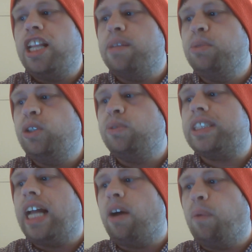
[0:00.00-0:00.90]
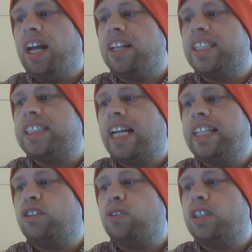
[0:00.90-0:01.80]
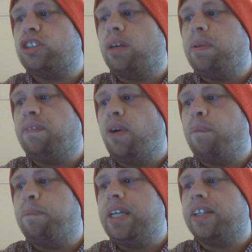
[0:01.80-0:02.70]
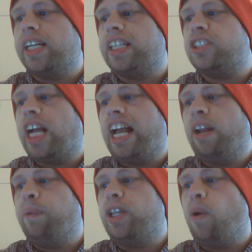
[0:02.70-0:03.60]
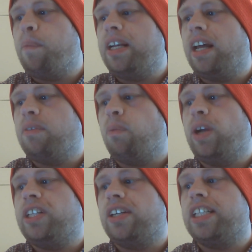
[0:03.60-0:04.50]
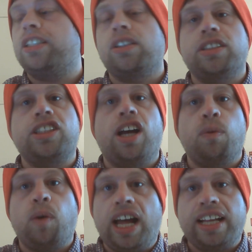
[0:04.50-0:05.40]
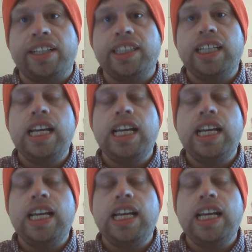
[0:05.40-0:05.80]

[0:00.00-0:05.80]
The moon was not well. The sun through a scrim of foam peered like a child with open uh, wonder at adults gone wild.